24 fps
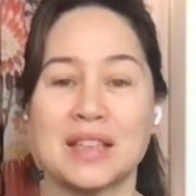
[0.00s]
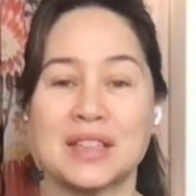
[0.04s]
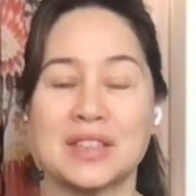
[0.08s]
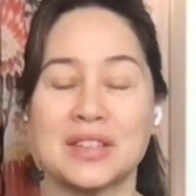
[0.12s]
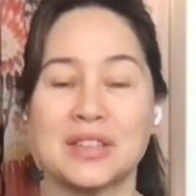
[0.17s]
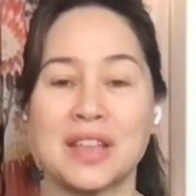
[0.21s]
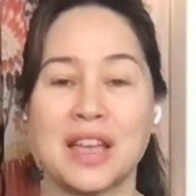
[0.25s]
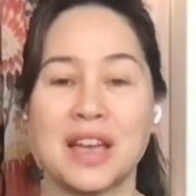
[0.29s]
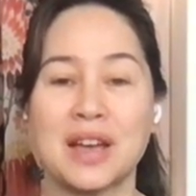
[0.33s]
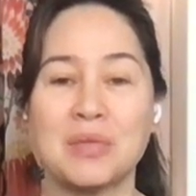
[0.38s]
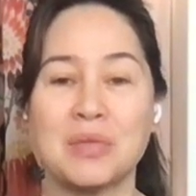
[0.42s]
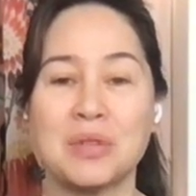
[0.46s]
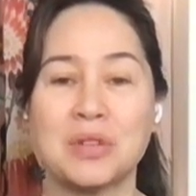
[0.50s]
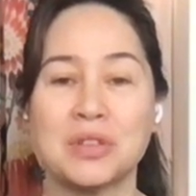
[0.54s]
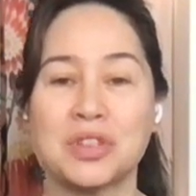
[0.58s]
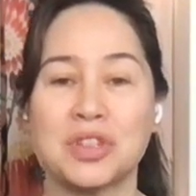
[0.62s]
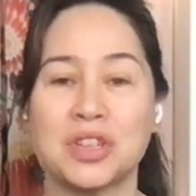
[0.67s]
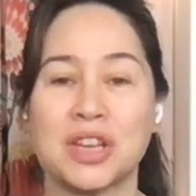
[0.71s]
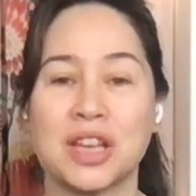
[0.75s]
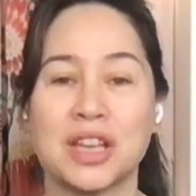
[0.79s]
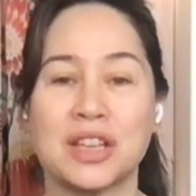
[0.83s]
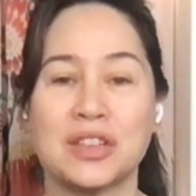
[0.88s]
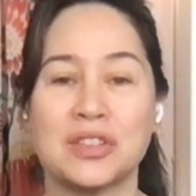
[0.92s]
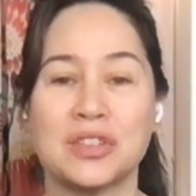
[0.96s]
So now we'll
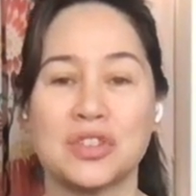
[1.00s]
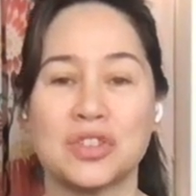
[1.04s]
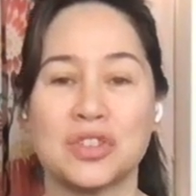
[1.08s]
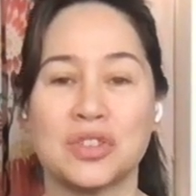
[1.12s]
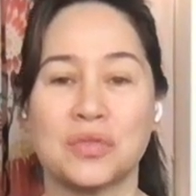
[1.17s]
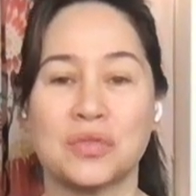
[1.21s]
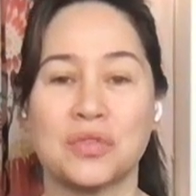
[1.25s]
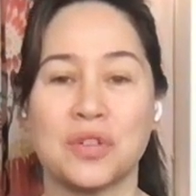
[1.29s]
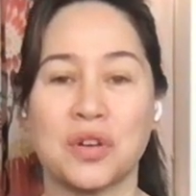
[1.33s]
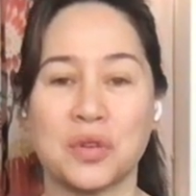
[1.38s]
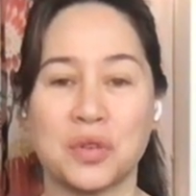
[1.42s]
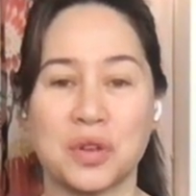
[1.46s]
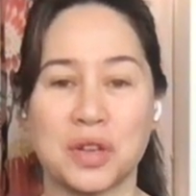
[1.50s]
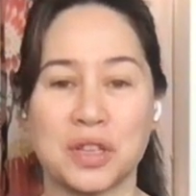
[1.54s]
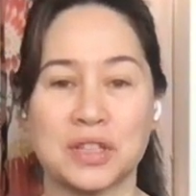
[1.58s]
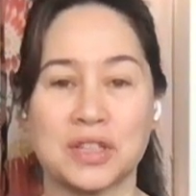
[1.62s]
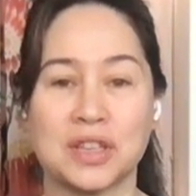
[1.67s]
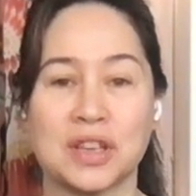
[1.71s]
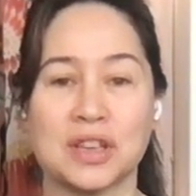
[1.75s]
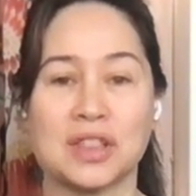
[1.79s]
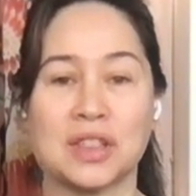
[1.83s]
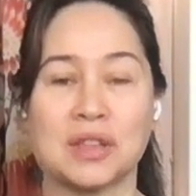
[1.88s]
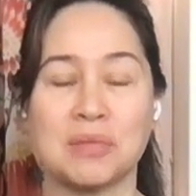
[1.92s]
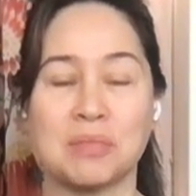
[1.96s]
change to
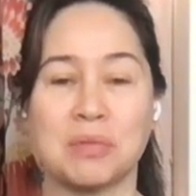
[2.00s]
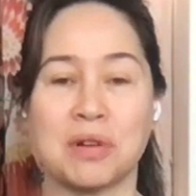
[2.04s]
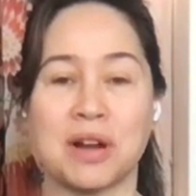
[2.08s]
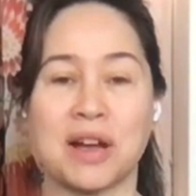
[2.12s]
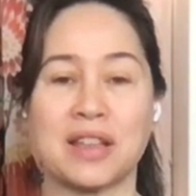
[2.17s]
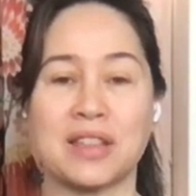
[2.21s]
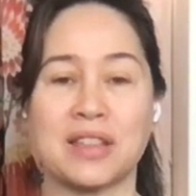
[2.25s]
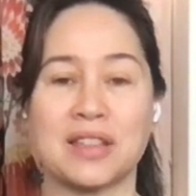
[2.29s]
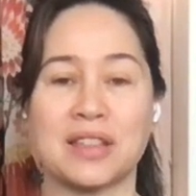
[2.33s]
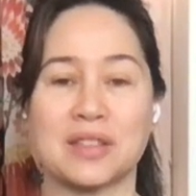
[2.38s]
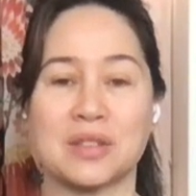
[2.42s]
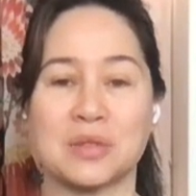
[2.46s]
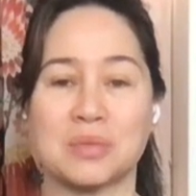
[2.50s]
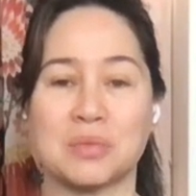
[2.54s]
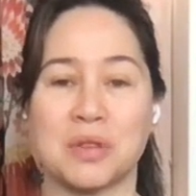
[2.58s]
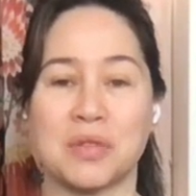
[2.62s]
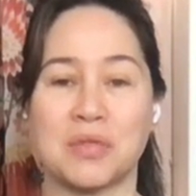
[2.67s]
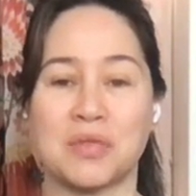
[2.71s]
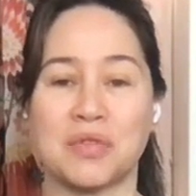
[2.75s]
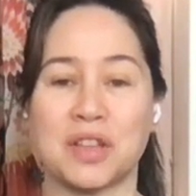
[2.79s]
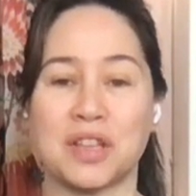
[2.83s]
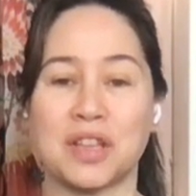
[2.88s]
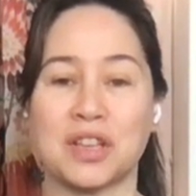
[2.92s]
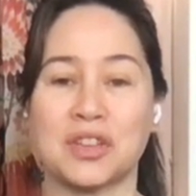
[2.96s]
focus on the breath as we
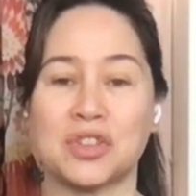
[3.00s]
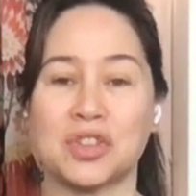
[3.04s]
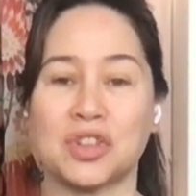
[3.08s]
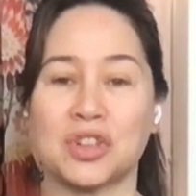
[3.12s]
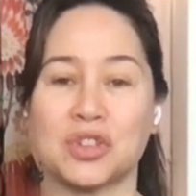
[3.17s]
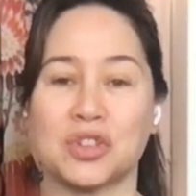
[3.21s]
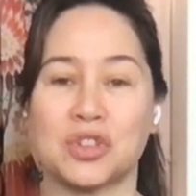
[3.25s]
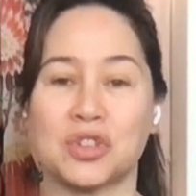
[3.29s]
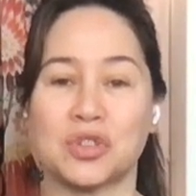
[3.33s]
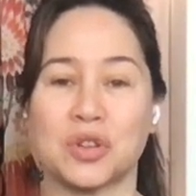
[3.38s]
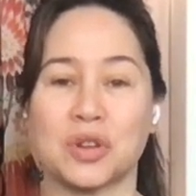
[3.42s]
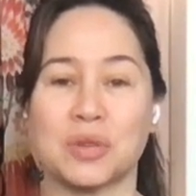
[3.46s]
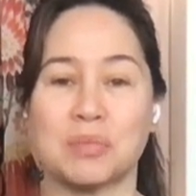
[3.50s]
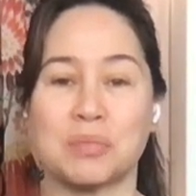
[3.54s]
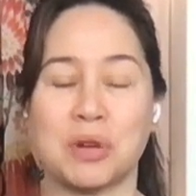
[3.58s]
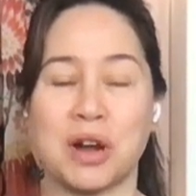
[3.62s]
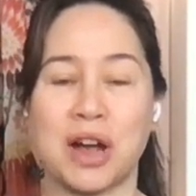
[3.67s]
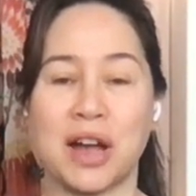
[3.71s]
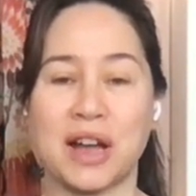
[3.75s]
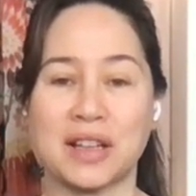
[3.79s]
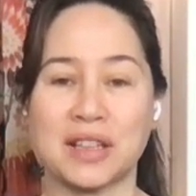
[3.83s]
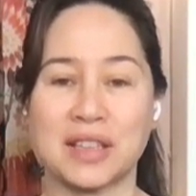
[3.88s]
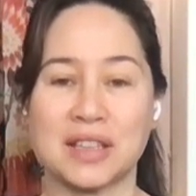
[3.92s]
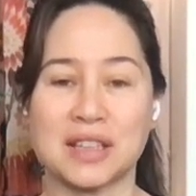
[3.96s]
finish our short
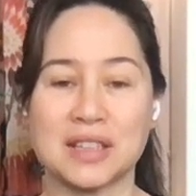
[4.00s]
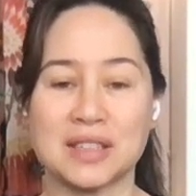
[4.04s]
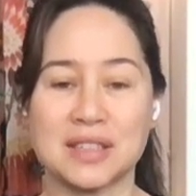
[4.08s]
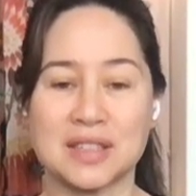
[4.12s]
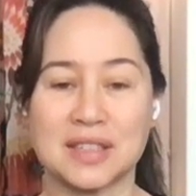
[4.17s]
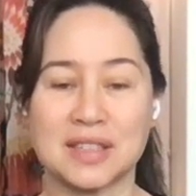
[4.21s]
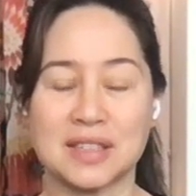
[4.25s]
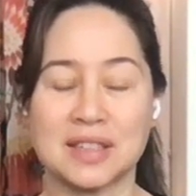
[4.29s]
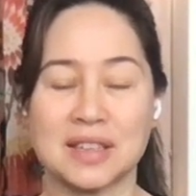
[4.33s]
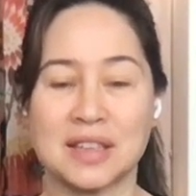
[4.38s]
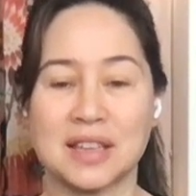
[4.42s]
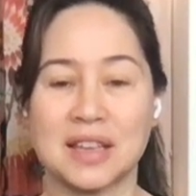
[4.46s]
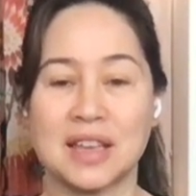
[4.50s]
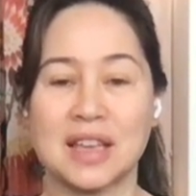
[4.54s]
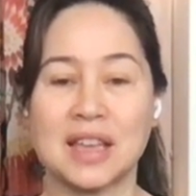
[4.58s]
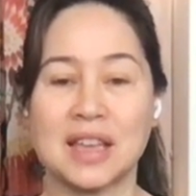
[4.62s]
practice.